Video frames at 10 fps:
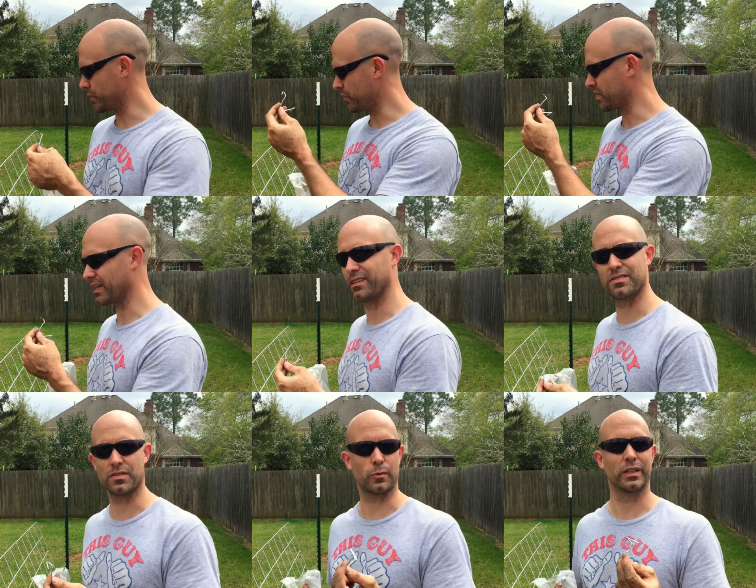As you see,
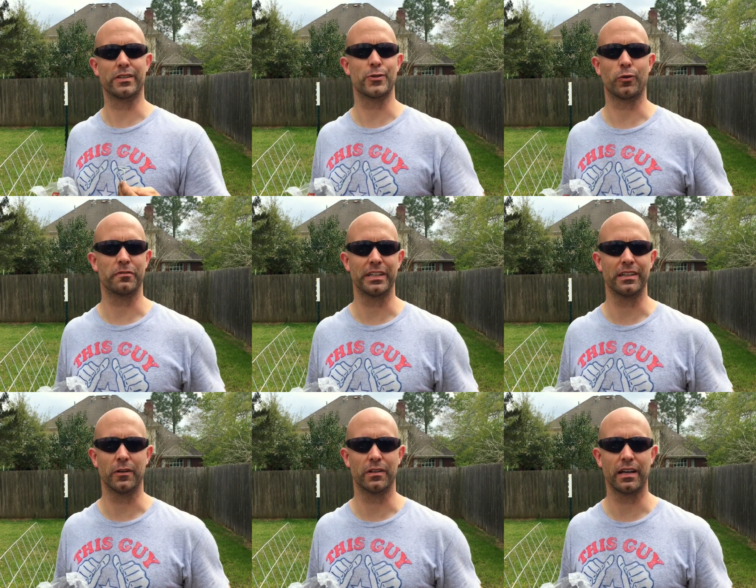this is a really short
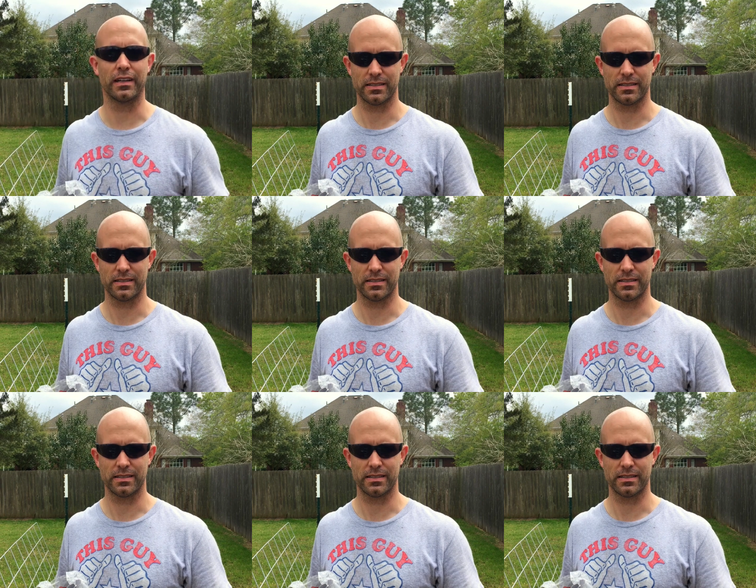video today.